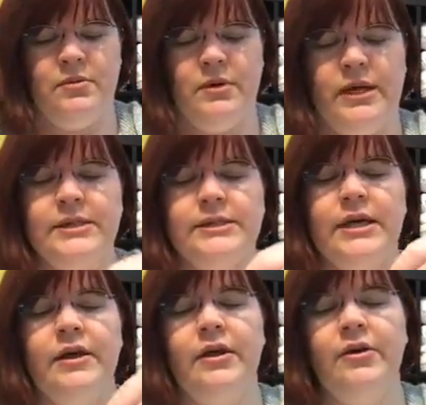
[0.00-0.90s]

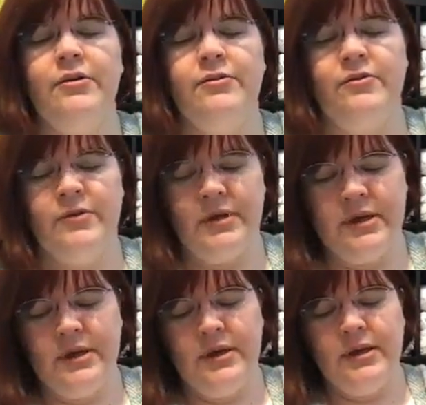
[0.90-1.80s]
instead of
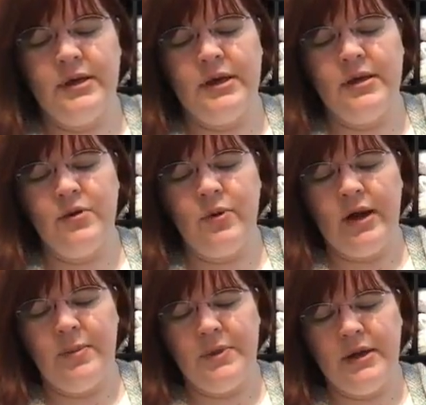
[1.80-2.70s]

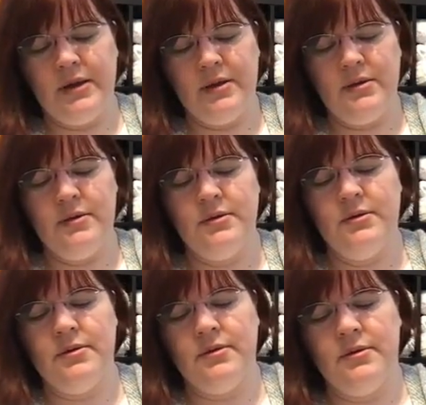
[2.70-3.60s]
E-wrapping
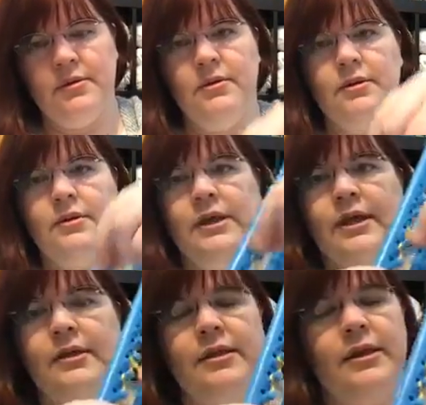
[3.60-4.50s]

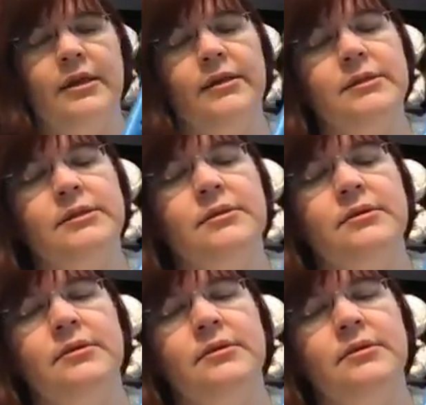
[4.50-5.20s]
like this,